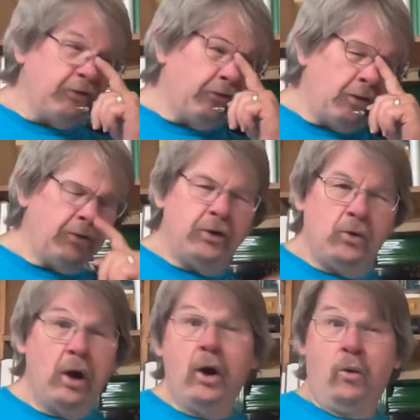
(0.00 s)
to show
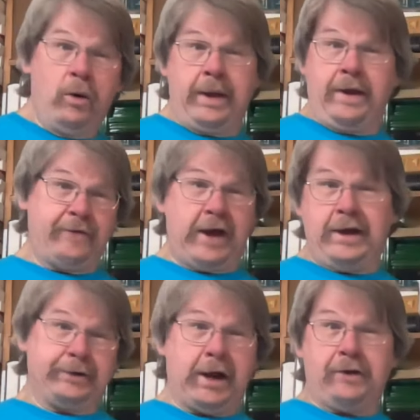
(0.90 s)
you what a
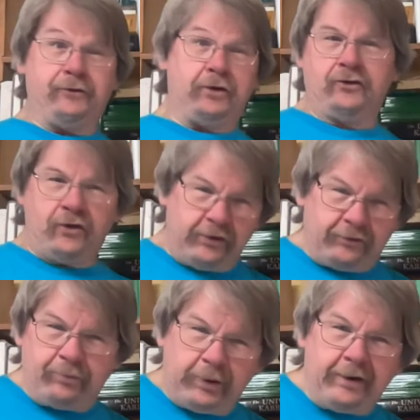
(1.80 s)
fantastic
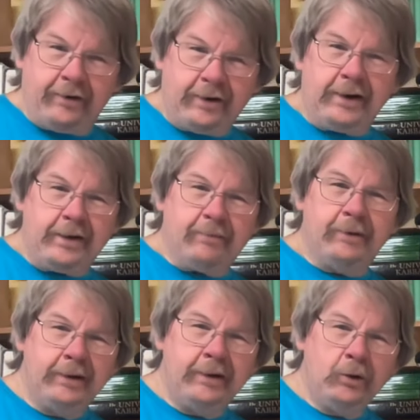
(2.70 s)
chess player I am.
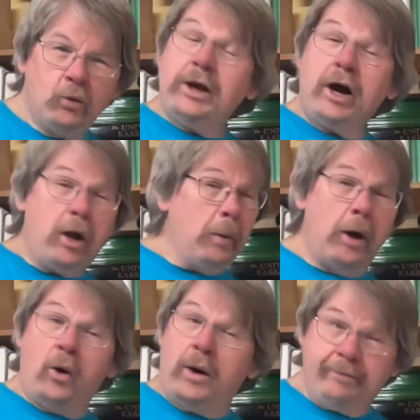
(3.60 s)
We all
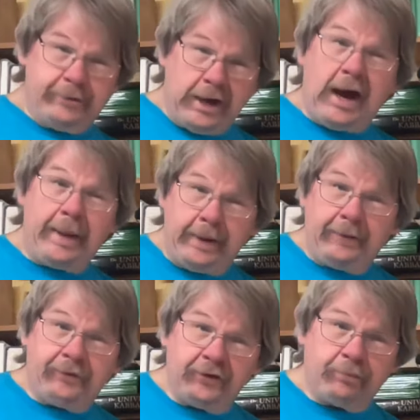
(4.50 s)
know I'm not
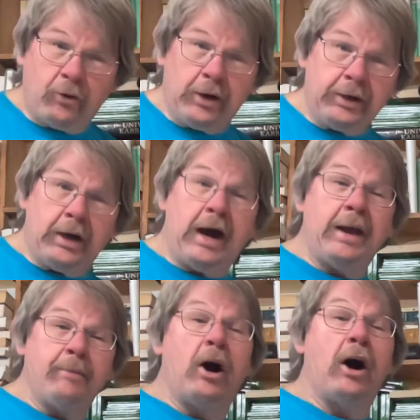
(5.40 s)
at this point.
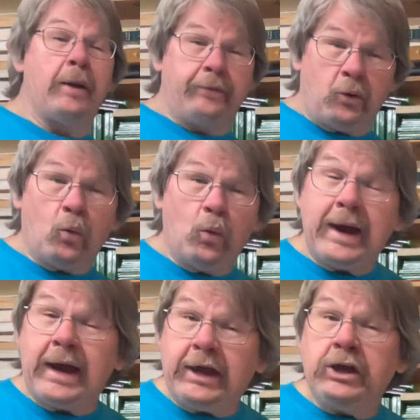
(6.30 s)
I'm on the
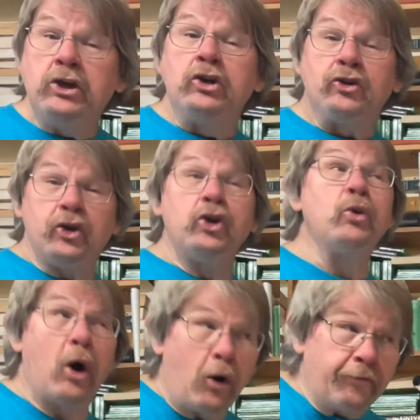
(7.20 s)
way
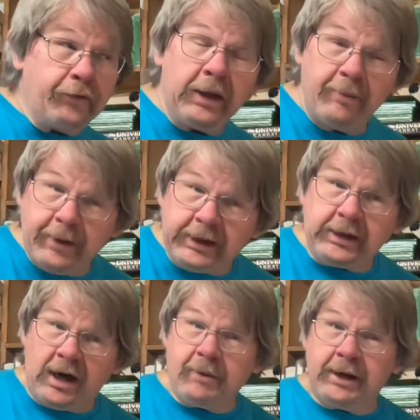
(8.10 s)
to hopefully
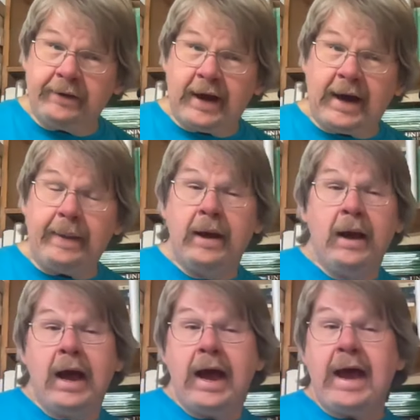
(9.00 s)
becoming that.
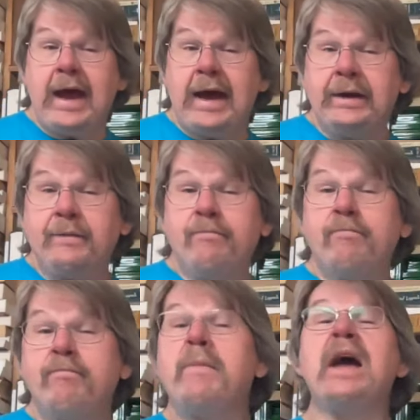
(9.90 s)
And
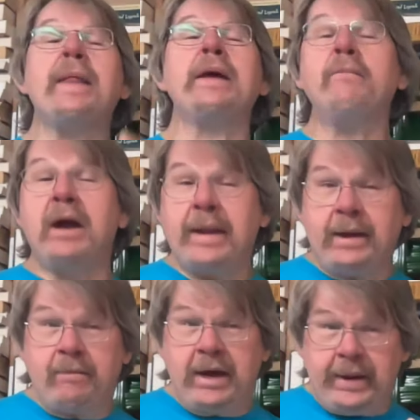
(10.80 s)
many,
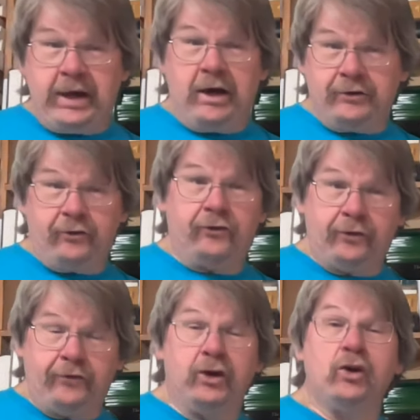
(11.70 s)
many, many
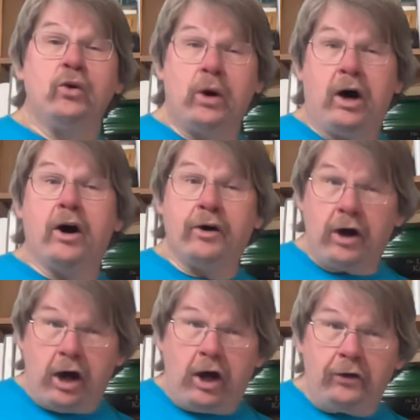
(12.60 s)
hundreds of you
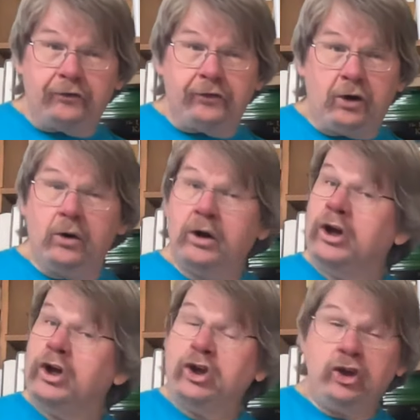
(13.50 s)
are also.
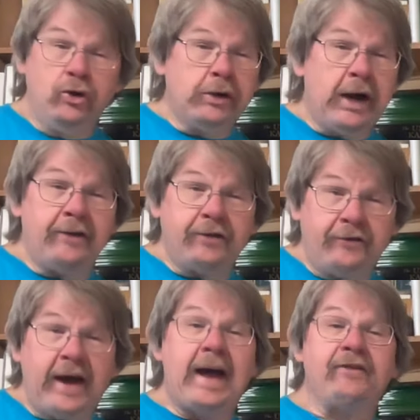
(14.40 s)
You guys
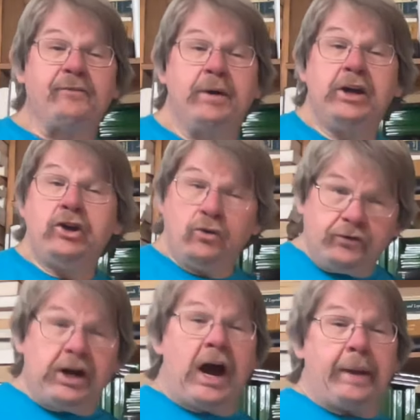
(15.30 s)
have asked me,
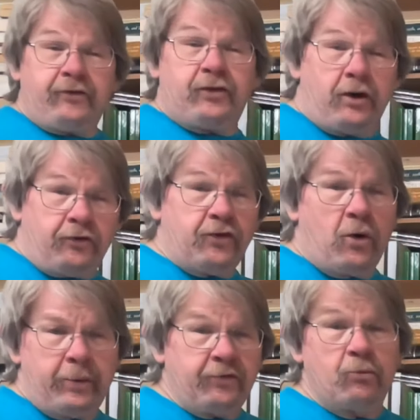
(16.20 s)
you've got to start
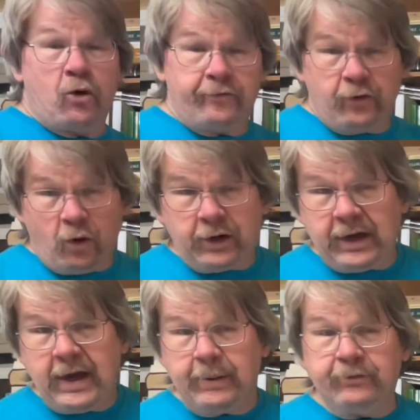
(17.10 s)
showing us more of your
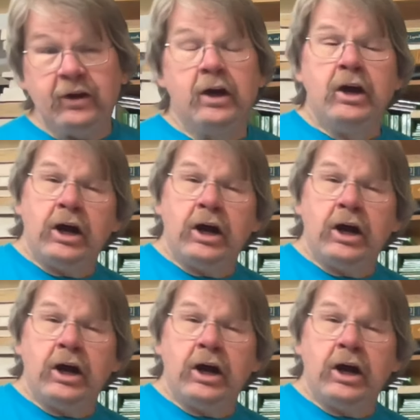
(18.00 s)
games